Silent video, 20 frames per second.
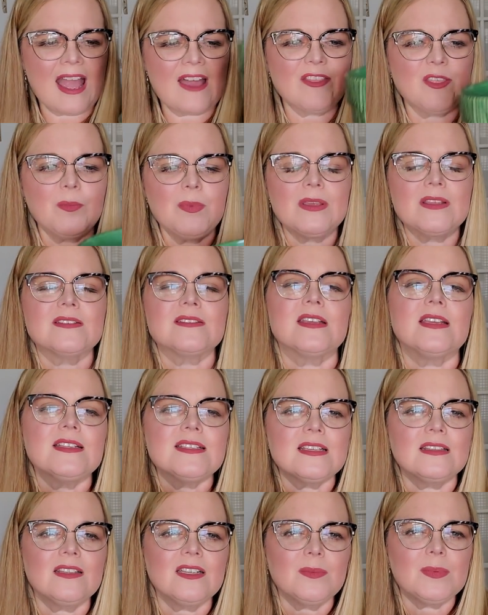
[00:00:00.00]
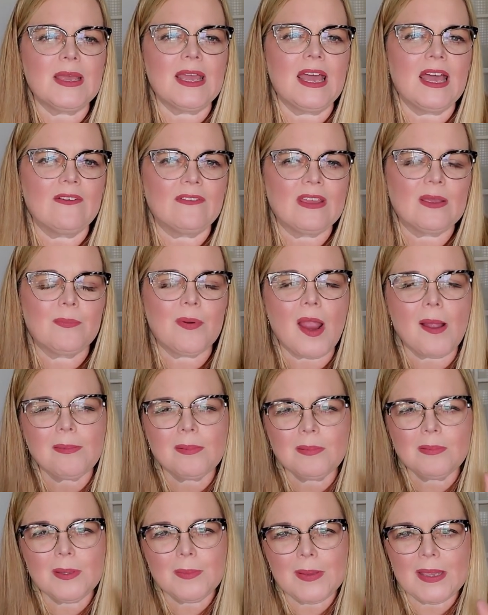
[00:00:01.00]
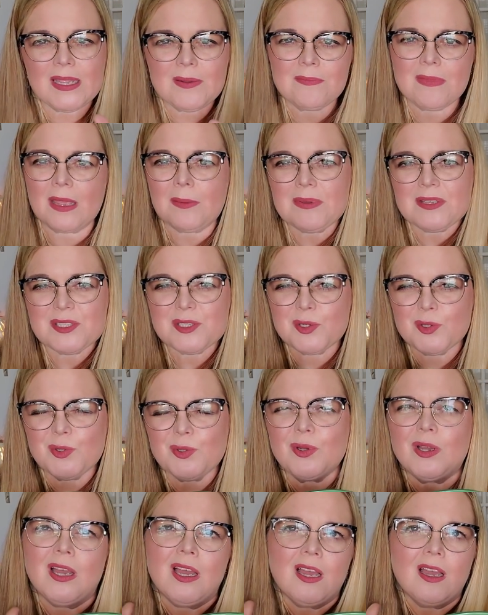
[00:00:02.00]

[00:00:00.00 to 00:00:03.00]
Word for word: The bins, it's a little bit heavy. Probably paid maybe two